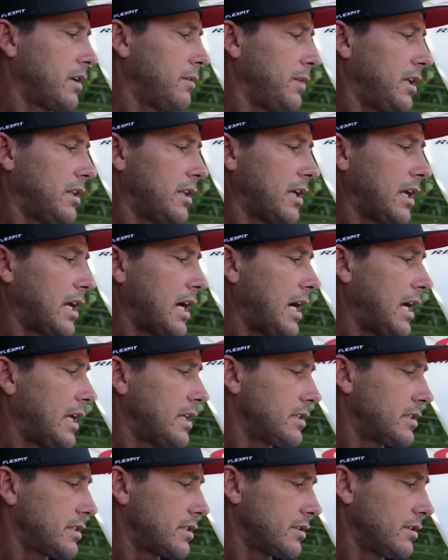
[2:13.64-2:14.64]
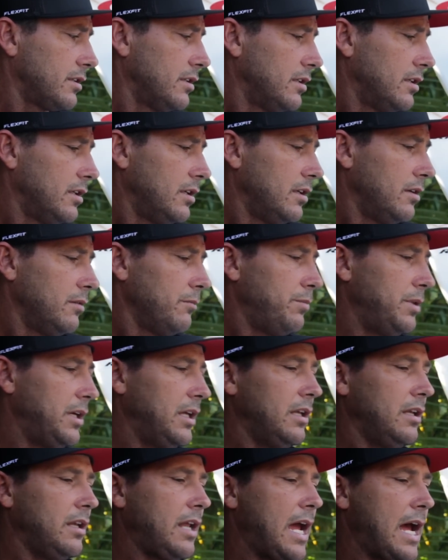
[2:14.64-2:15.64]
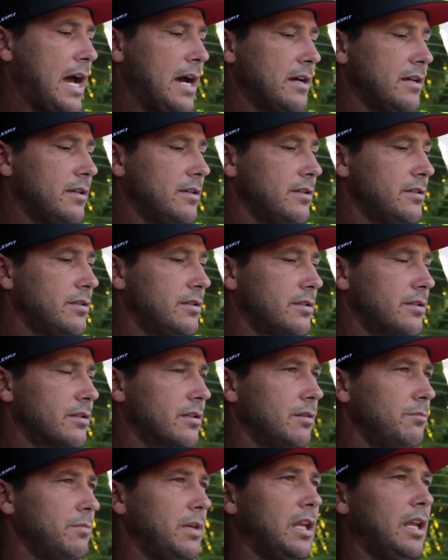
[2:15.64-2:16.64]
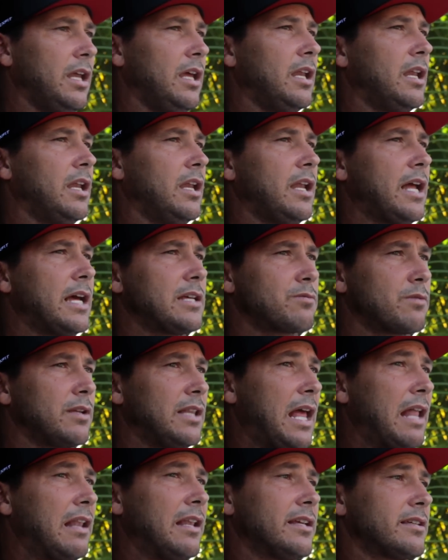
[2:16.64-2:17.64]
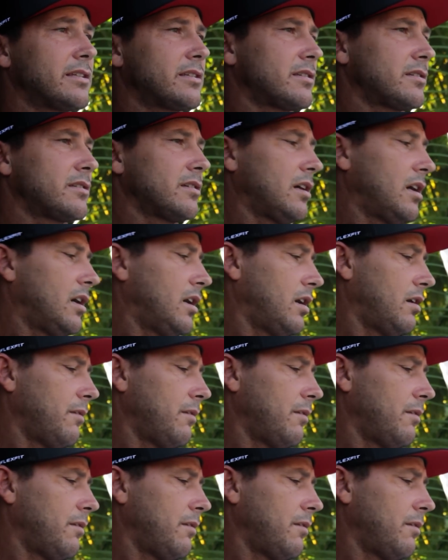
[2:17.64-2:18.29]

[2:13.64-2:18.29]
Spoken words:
I mean, the guy's been as committed and as relentless,